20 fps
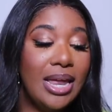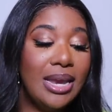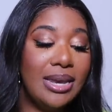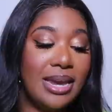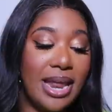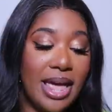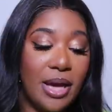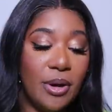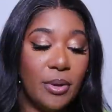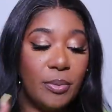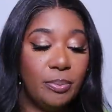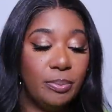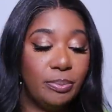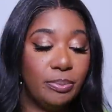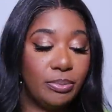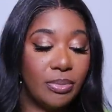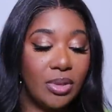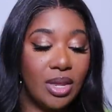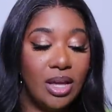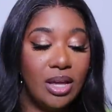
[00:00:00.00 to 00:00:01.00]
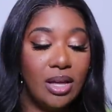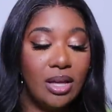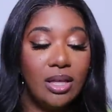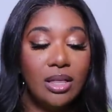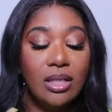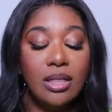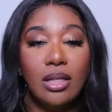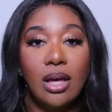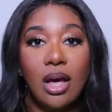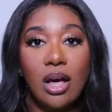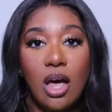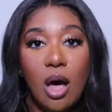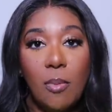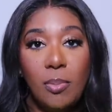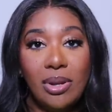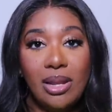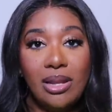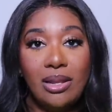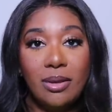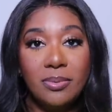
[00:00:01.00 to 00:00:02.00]
Now, a
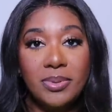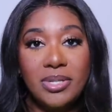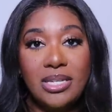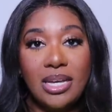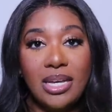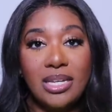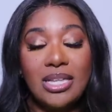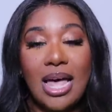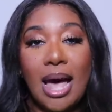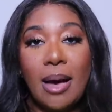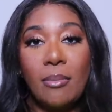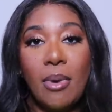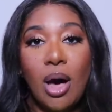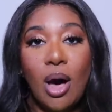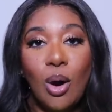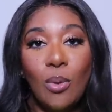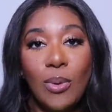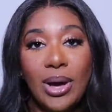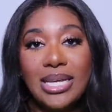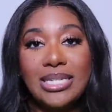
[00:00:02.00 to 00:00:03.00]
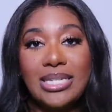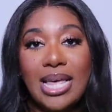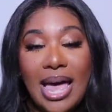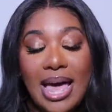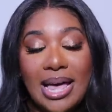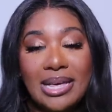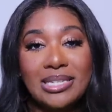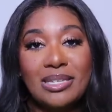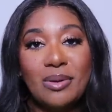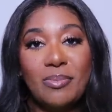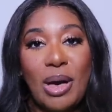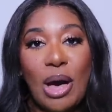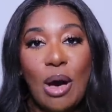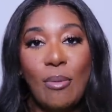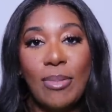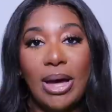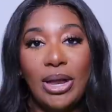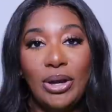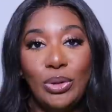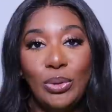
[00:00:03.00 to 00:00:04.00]
couple of lipsticks. I'm always asked
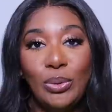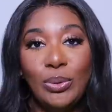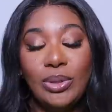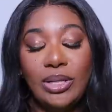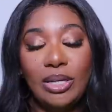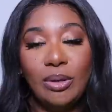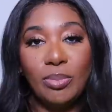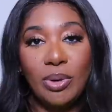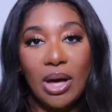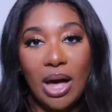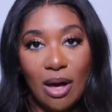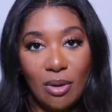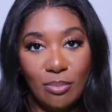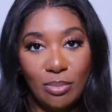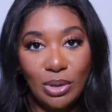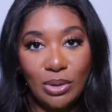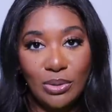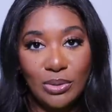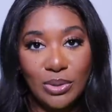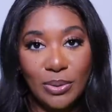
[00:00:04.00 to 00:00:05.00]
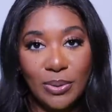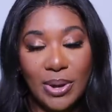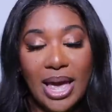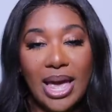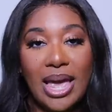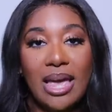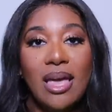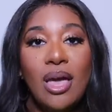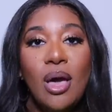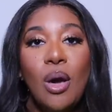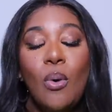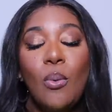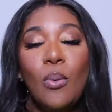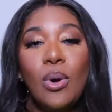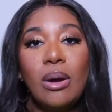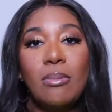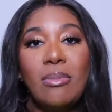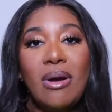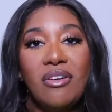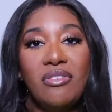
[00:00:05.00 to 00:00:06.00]
about my new lip combos, okay?
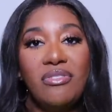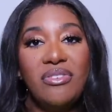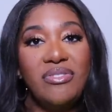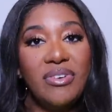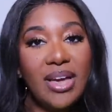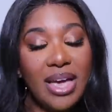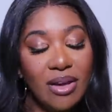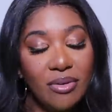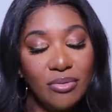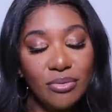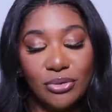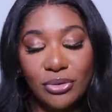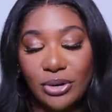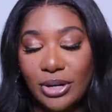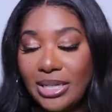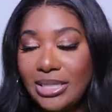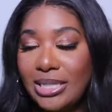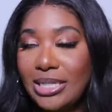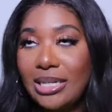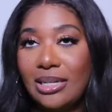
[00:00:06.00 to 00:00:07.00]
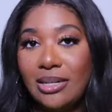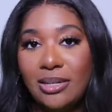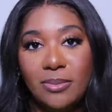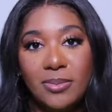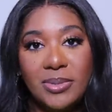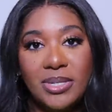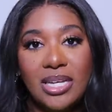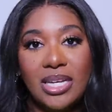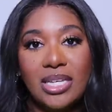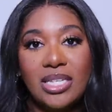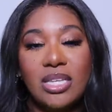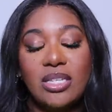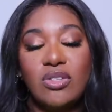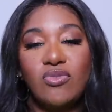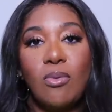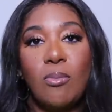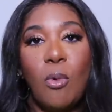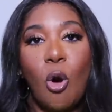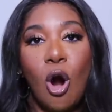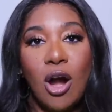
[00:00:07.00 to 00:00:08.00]
One of my favorite lipsticks is
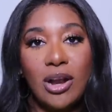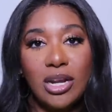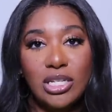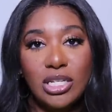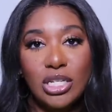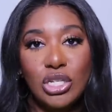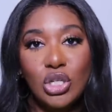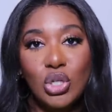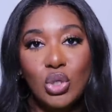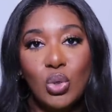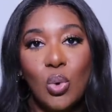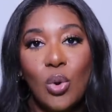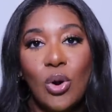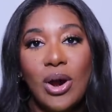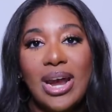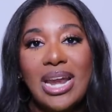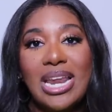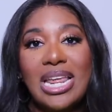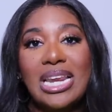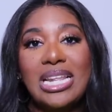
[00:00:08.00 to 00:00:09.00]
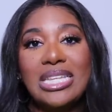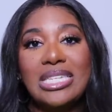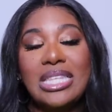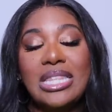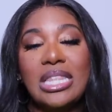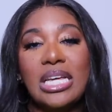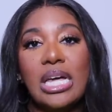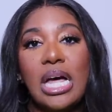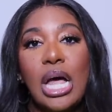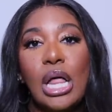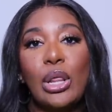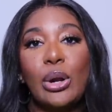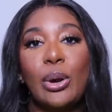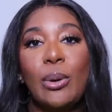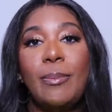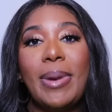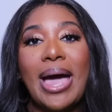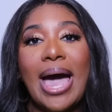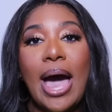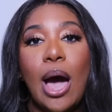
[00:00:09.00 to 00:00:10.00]
from Artist Couture and it is in the
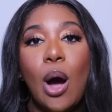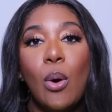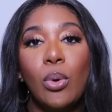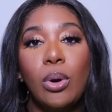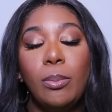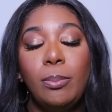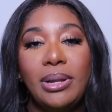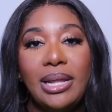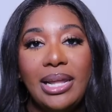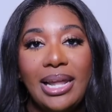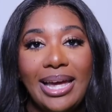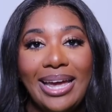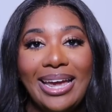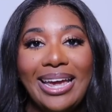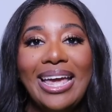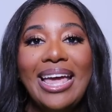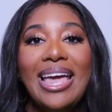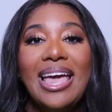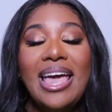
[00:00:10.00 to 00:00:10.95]
color Power Play.